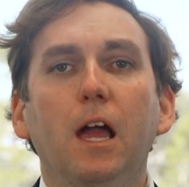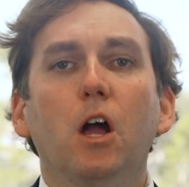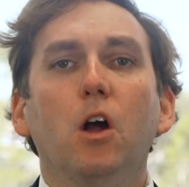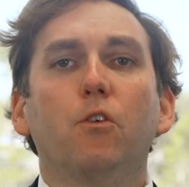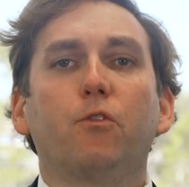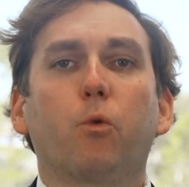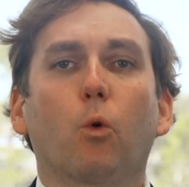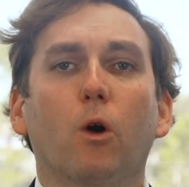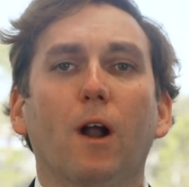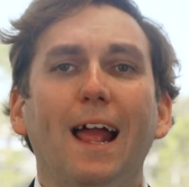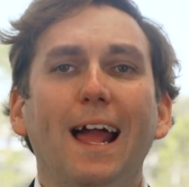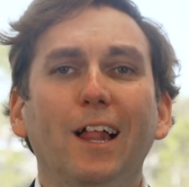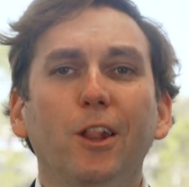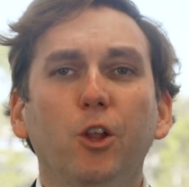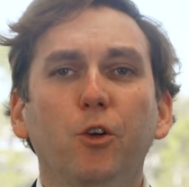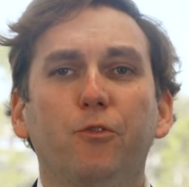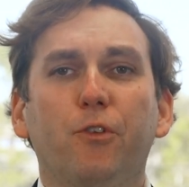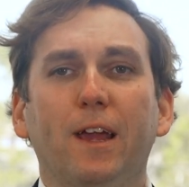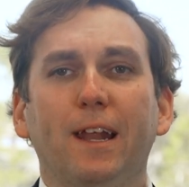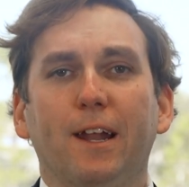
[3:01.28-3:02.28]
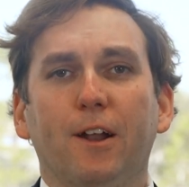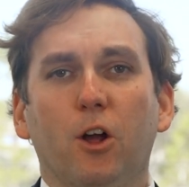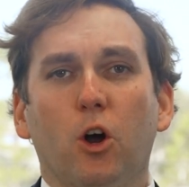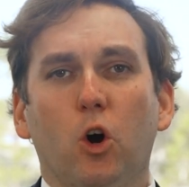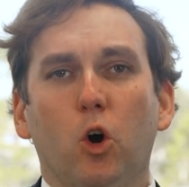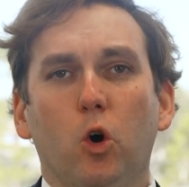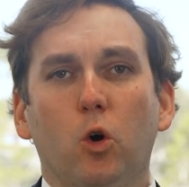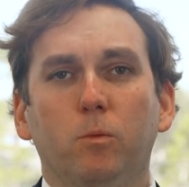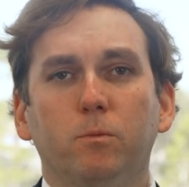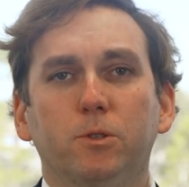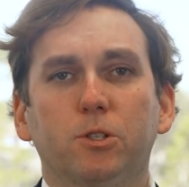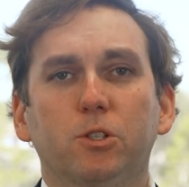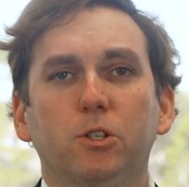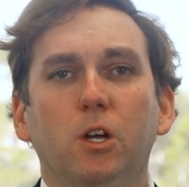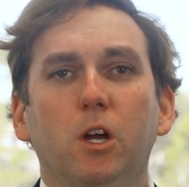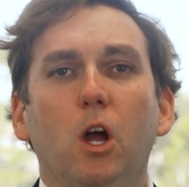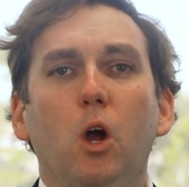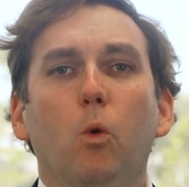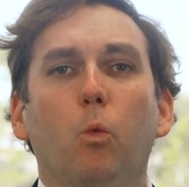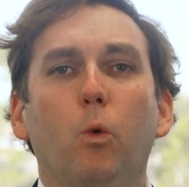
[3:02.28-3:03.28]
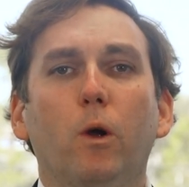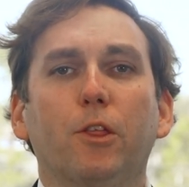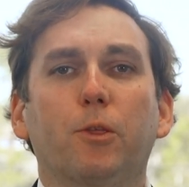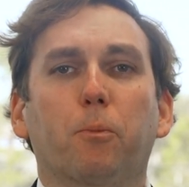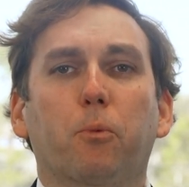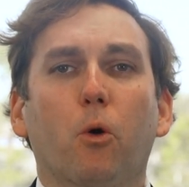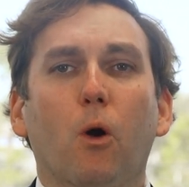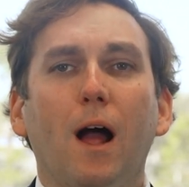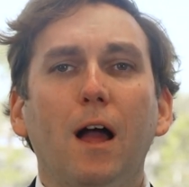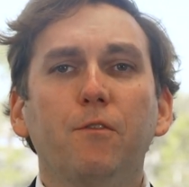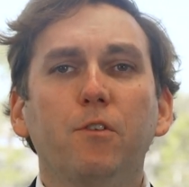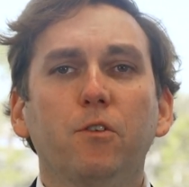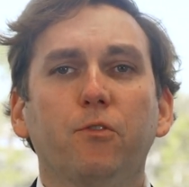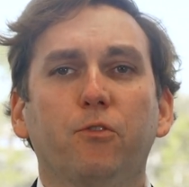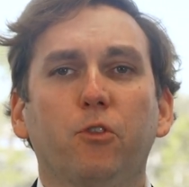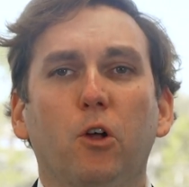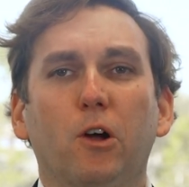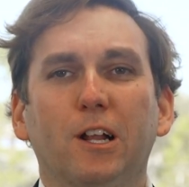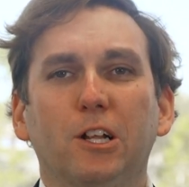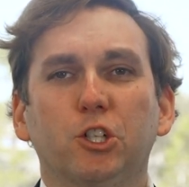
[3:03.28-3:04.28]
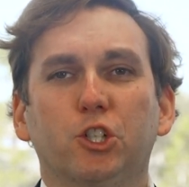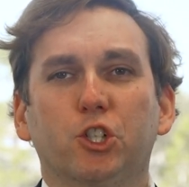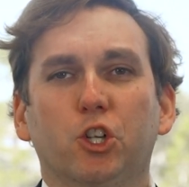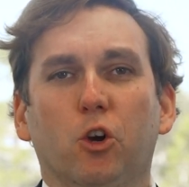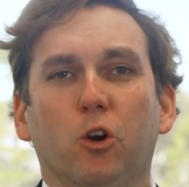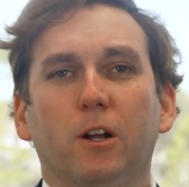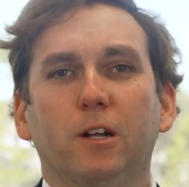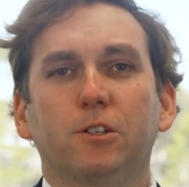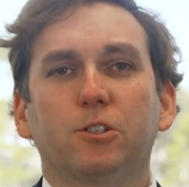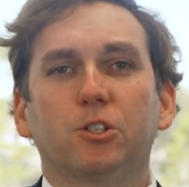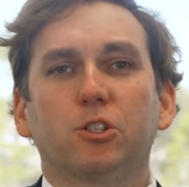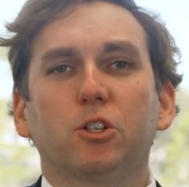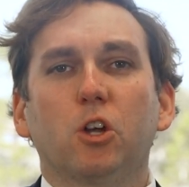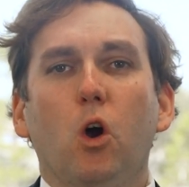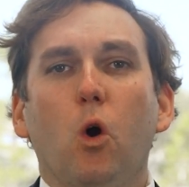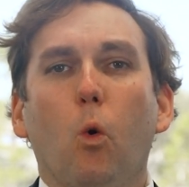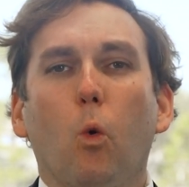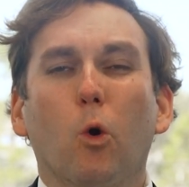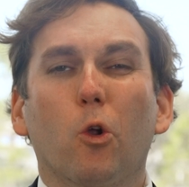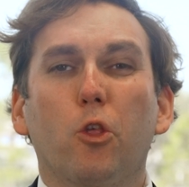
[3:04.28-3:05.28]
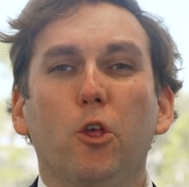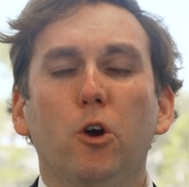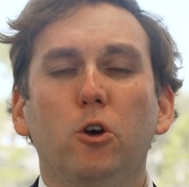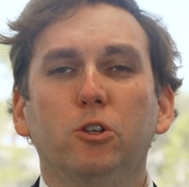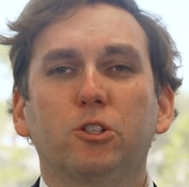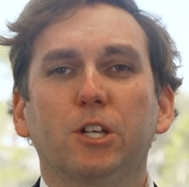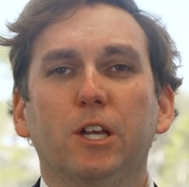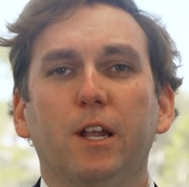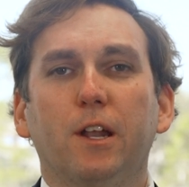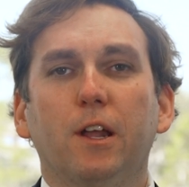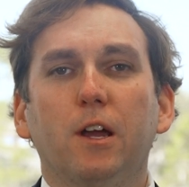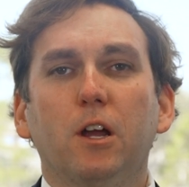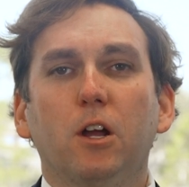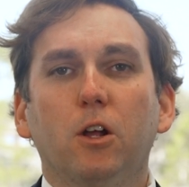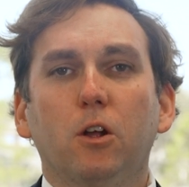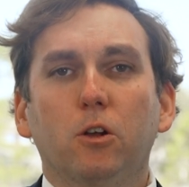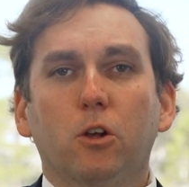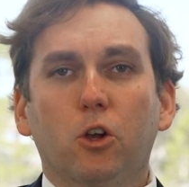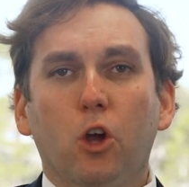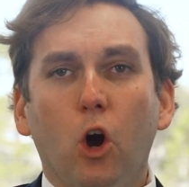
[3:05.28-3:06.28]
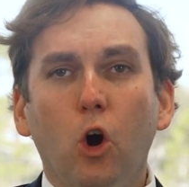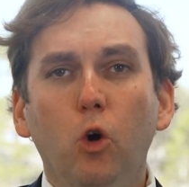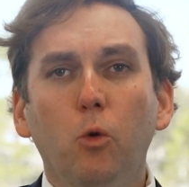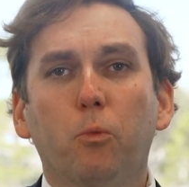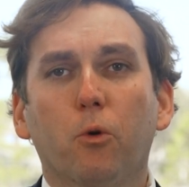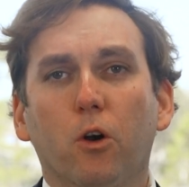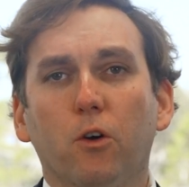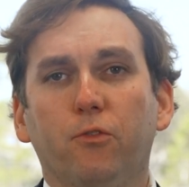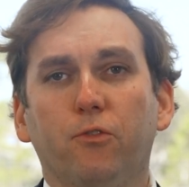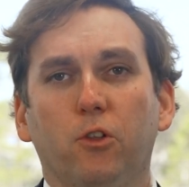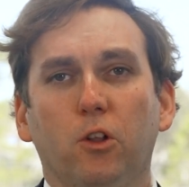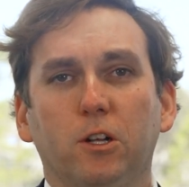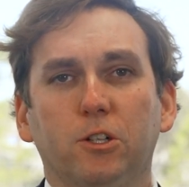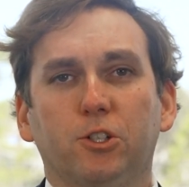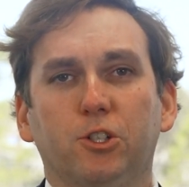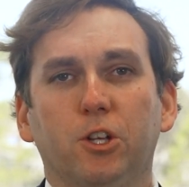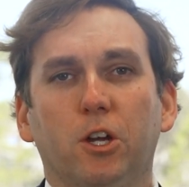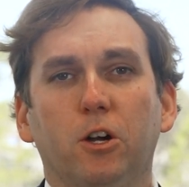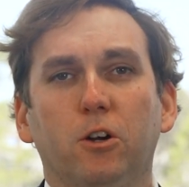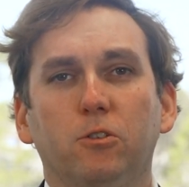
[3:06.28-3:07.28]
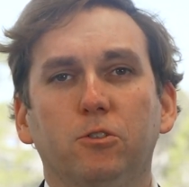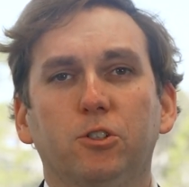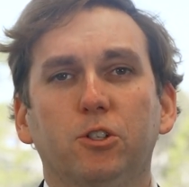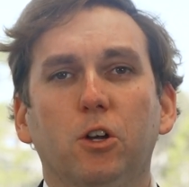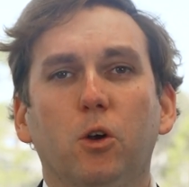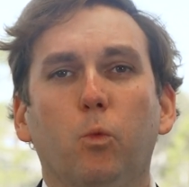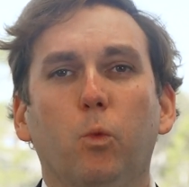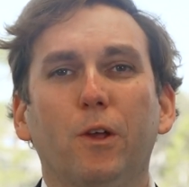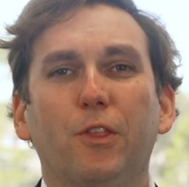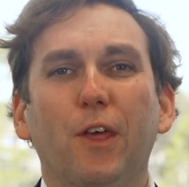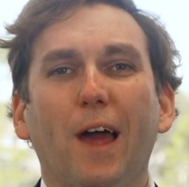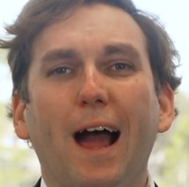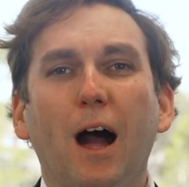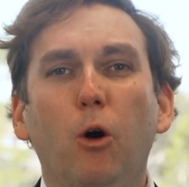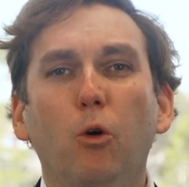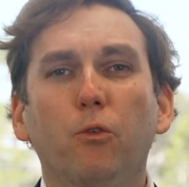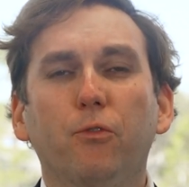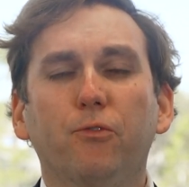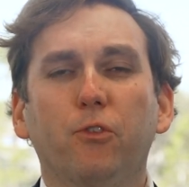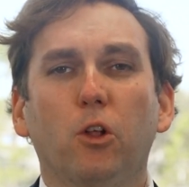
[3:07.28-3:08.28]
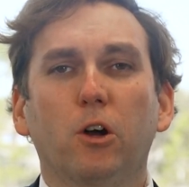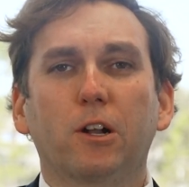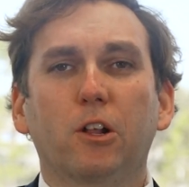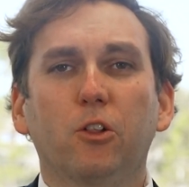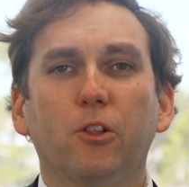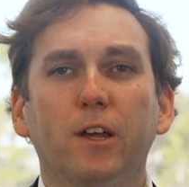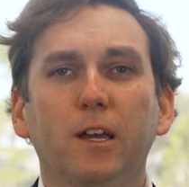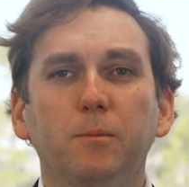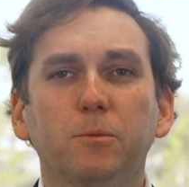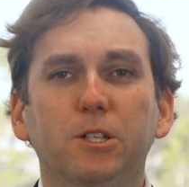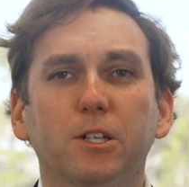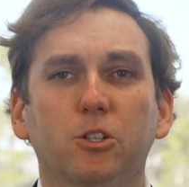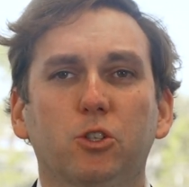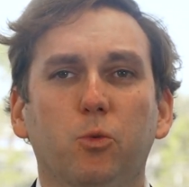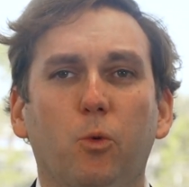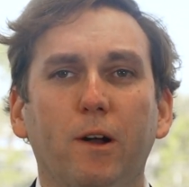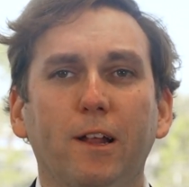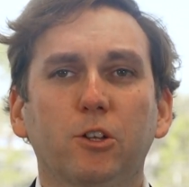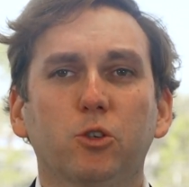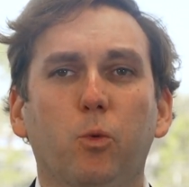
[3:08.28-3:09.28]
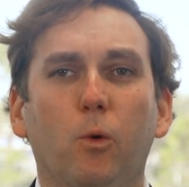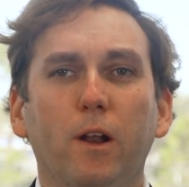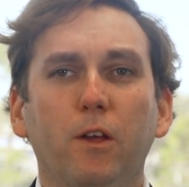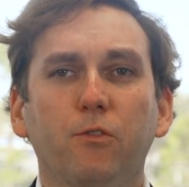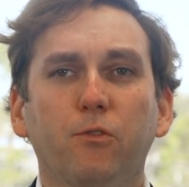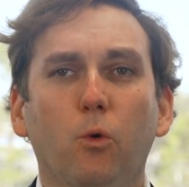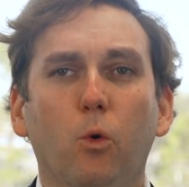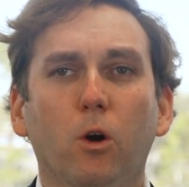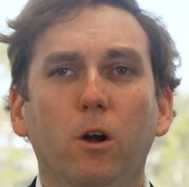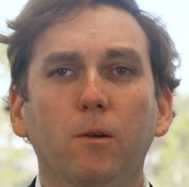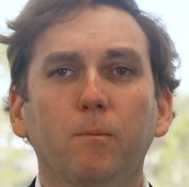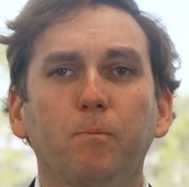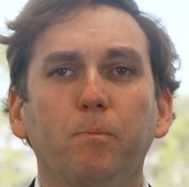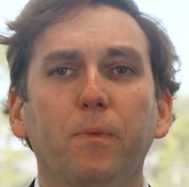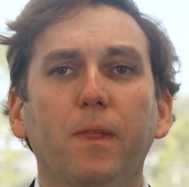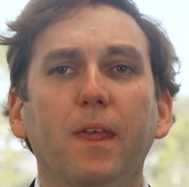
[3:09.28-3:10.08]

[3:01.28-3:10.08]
For elevated homes with private flood insurance or those in COBRA flood zones without flood claims in 2024,